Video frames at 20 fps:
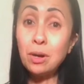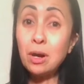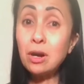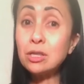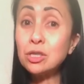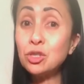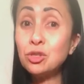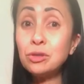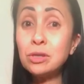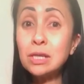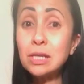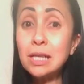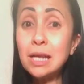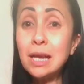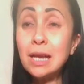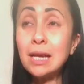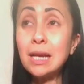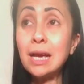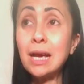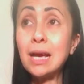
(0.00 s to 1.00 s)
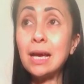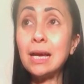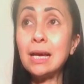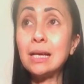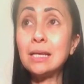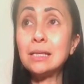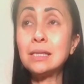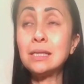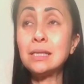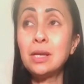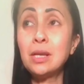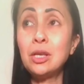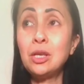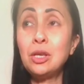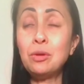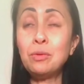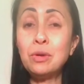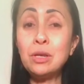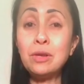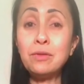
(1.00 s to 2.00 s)
are struggling and
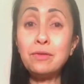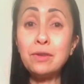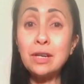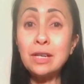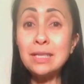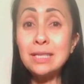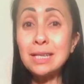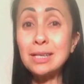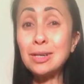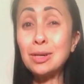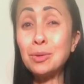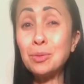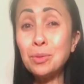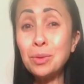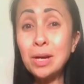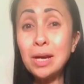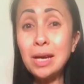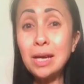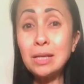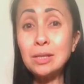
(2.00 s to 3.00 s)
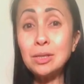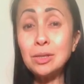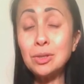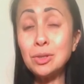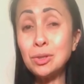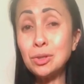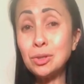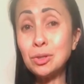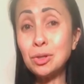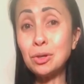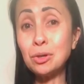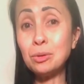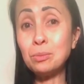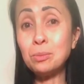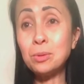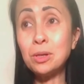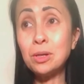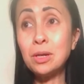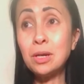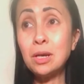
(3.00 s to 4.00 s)
you want to find out a way to
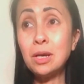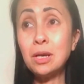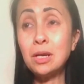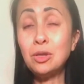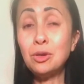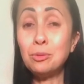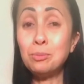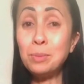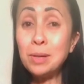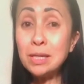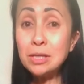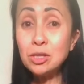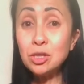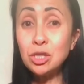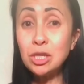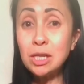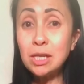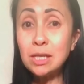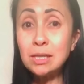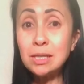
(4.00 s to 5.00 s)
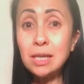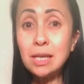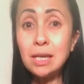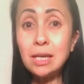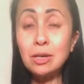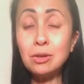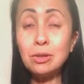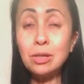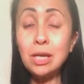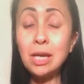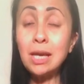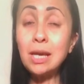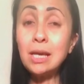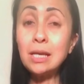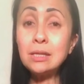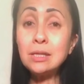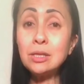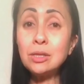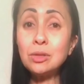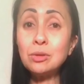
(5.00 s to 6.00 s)
stop your binge eating or
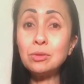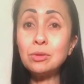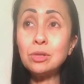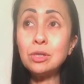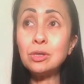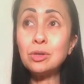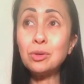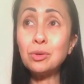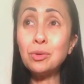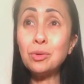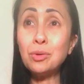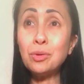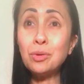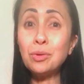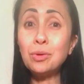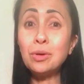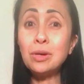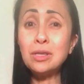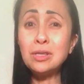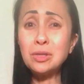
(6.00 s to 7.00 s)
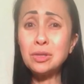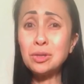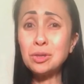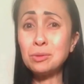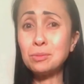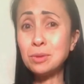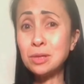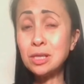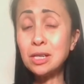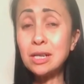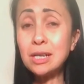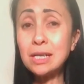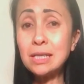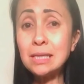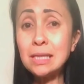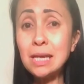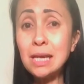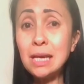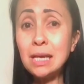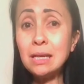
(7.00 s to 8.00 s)
eating disorder or stop
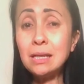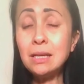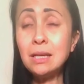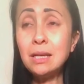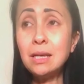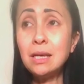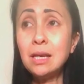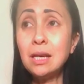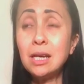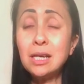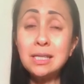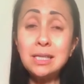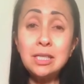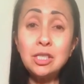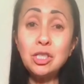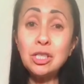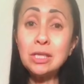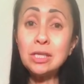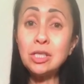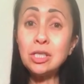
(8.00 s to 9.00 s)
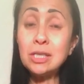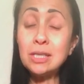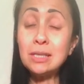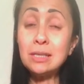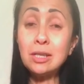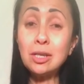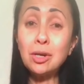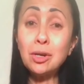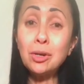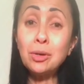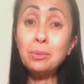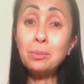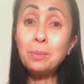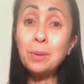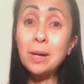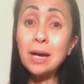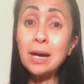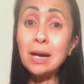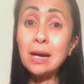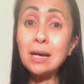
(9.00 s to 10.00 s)
dieting, I suggest just go
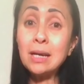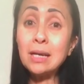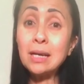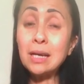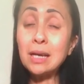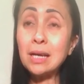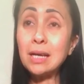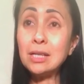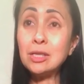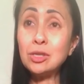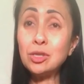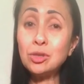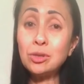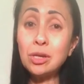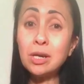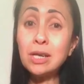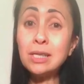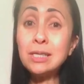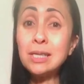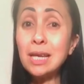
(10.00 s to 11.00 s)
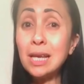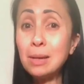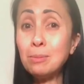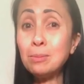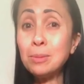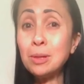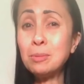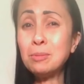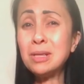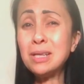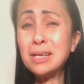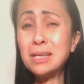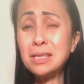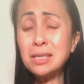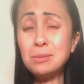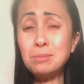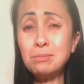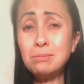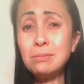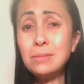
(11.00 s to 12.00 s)
back and try to implement
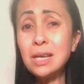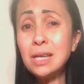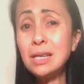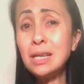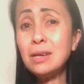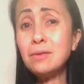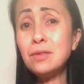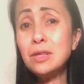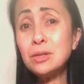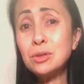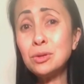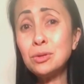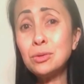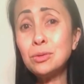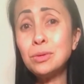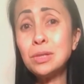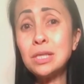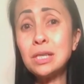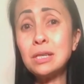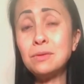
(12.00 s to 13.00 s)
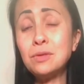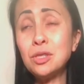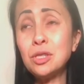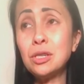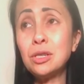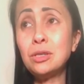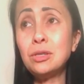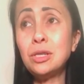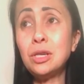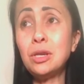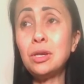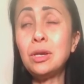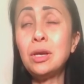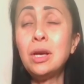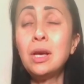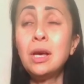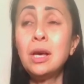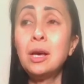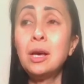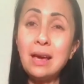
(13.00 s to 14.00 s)
as many of the tools that I've shown you.
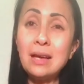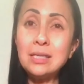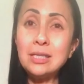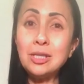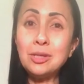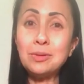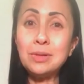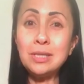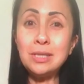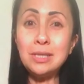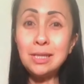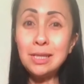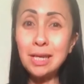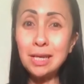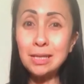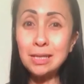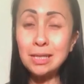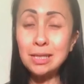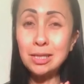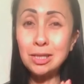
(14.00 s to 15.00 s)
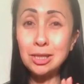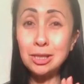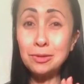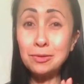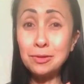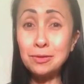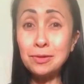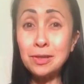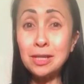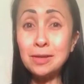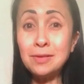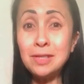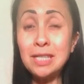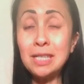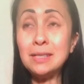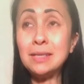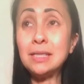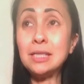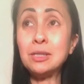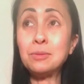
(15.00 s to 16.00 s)
So I didn't exercise for 5
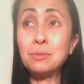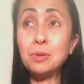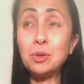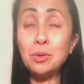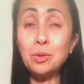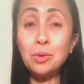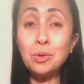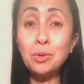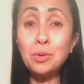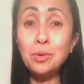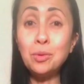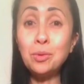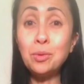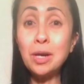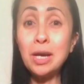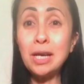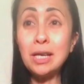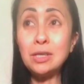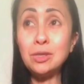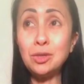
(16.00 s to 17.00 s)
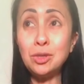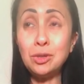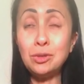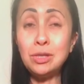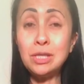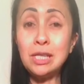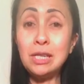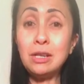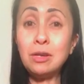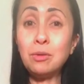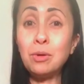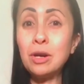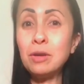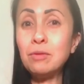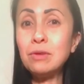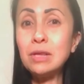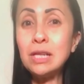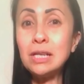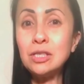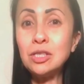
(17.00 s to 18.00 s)
days, and I'm always usually quite
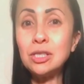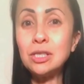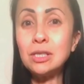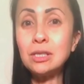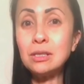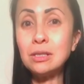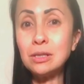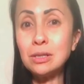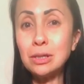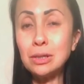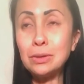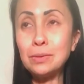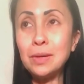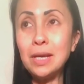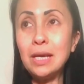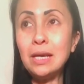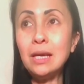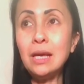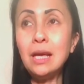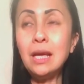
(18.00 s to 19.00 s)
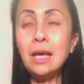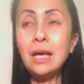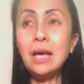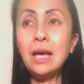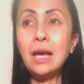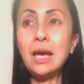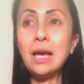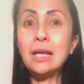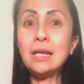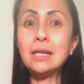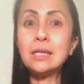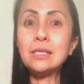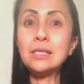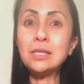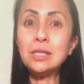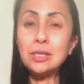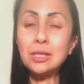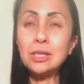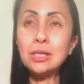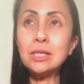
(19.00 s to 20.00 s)
religious and going, and I
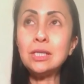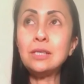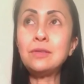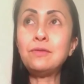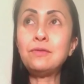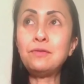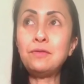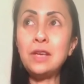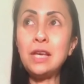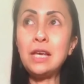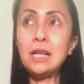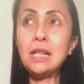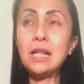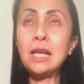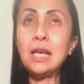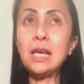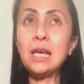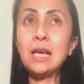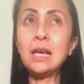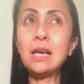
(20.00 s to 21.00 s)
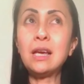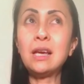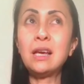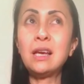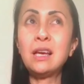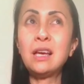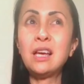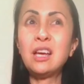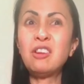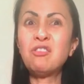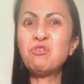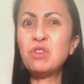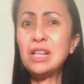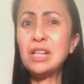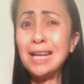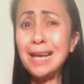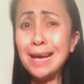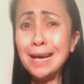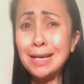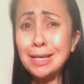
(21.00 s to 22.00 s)
started feeling
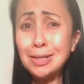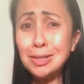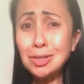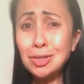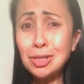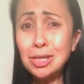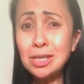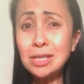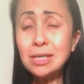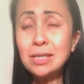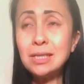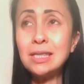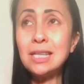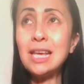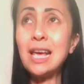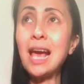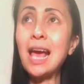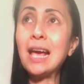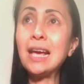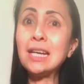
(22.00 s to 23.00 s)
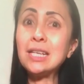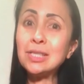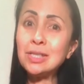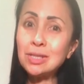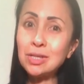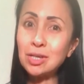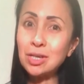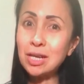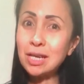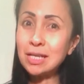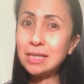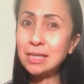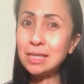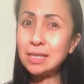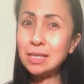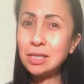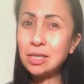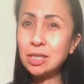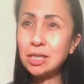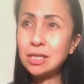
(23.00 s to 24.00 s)
really anxious. The
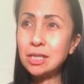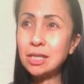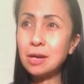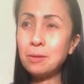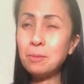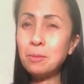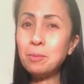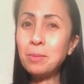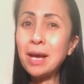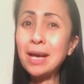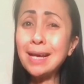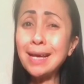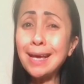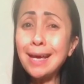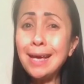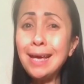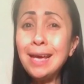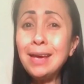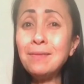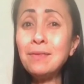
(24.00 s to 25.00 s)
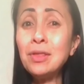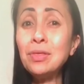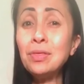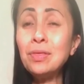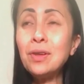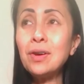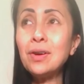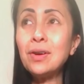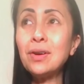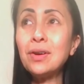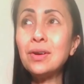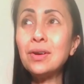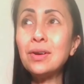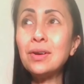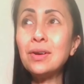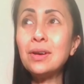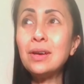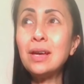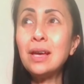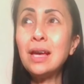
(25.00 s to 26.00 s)
anxiety started coming back, even
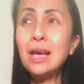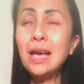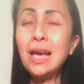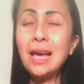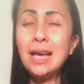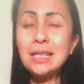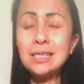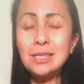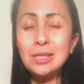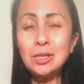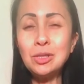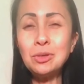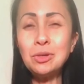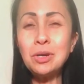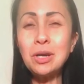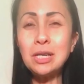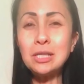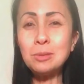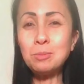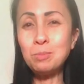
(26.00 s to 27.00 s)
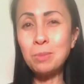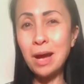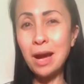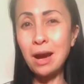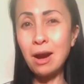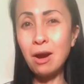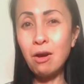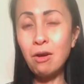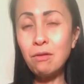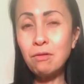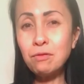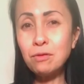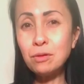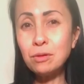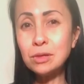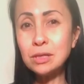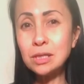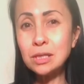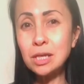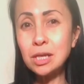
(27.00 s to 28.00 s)
though it's not as
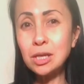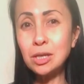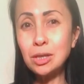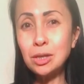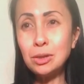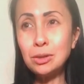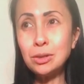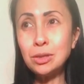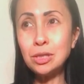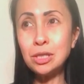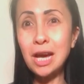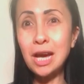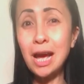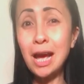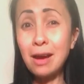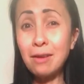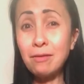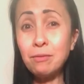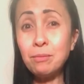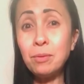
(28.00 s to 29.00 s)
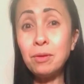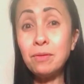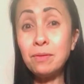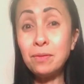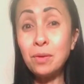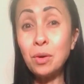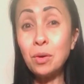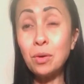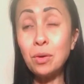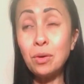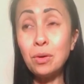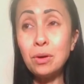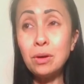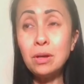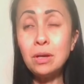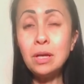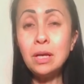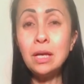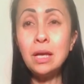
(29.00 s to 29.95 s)
powerful as I used to have before.